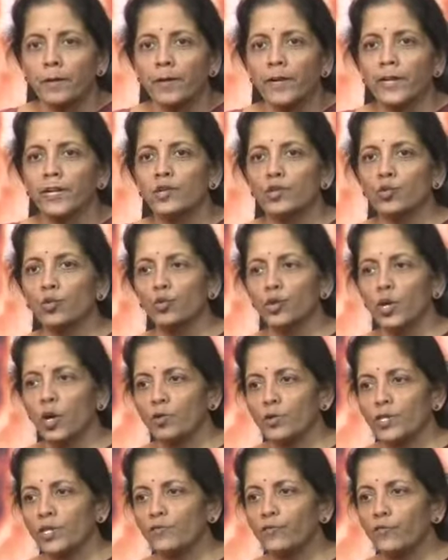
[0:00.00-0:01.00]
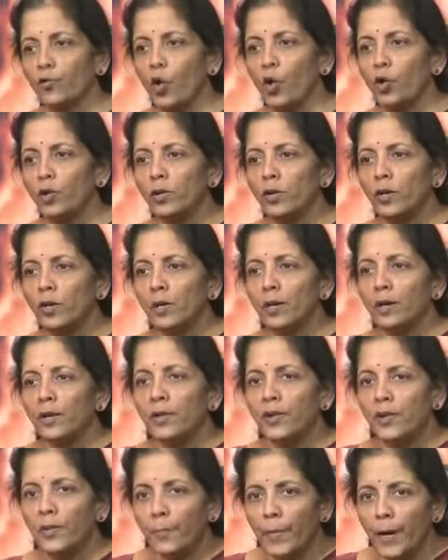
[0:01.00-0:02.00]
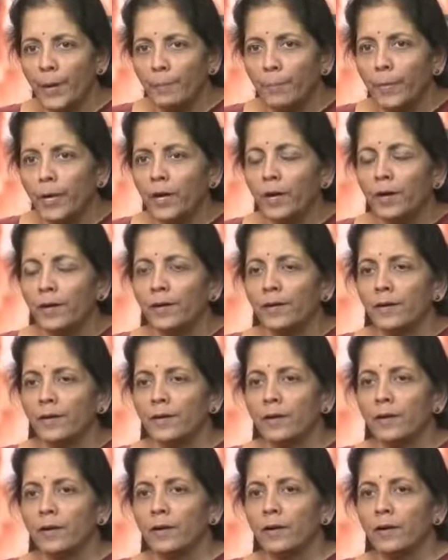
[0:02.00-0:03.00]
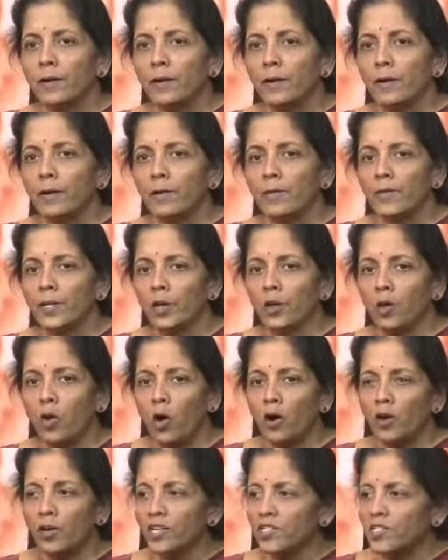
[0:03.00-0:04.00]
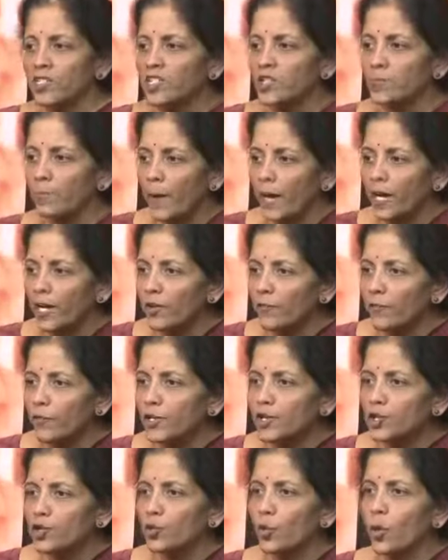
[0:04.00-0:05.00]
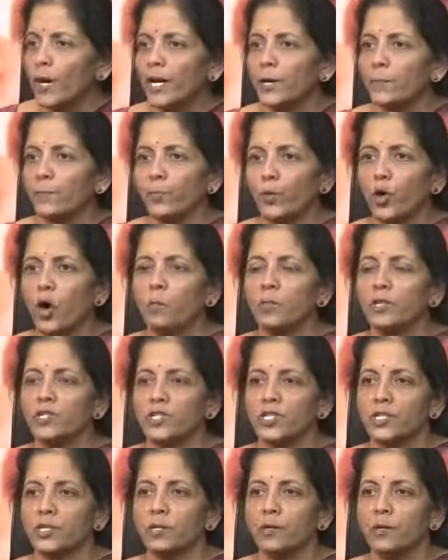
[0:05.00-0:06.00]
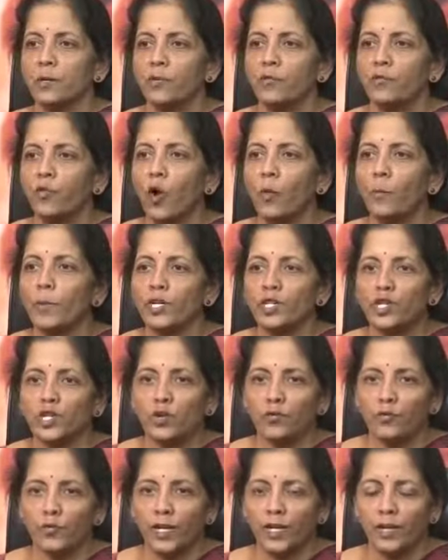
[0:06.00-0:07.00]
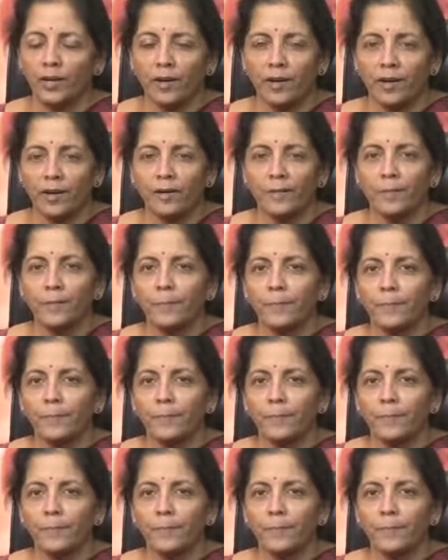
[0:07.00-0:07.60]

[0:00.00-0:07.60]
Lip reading: In 2004, remember, the Congress's manifesto had promised formation of Telangana,